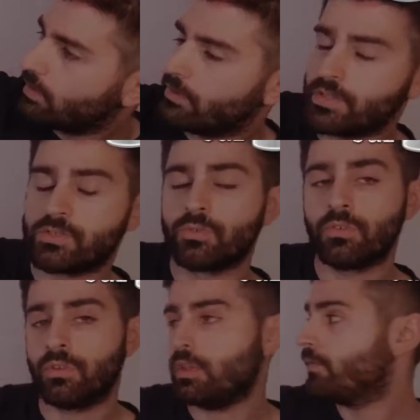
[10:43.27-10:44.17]
This,
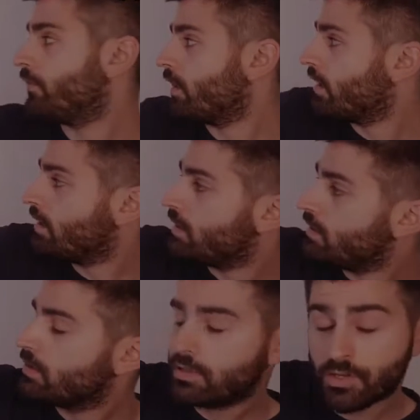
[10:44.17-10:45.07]
if
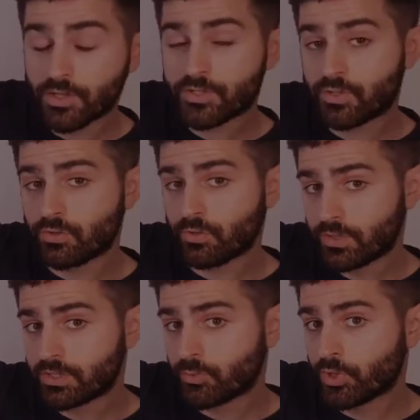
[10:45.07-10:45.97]
A is true,
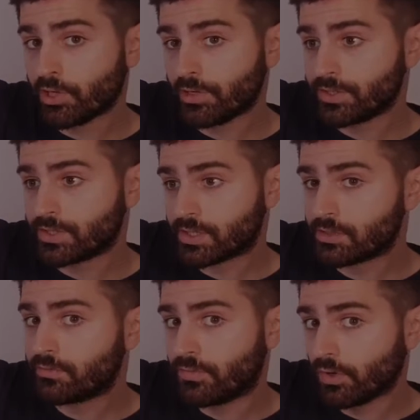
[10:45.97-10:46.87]
this will return
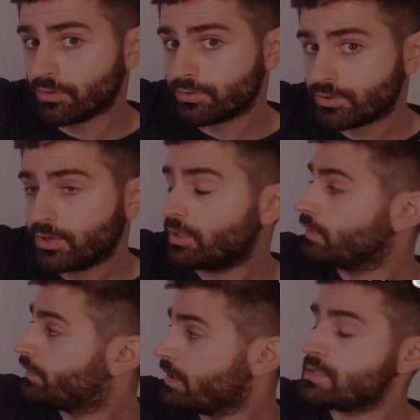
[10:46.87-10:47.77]
false.
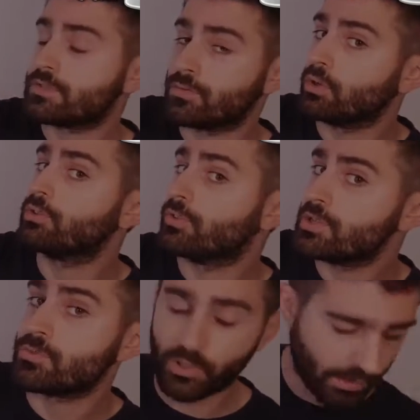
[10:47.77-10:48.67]
If A is false,
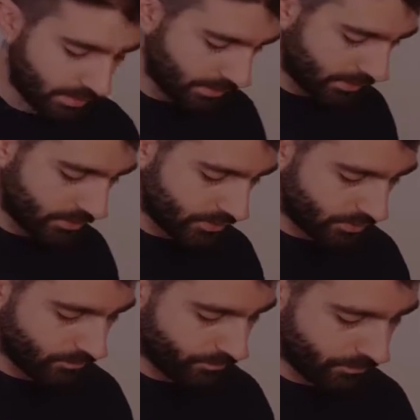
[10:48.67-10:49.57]
this will return true.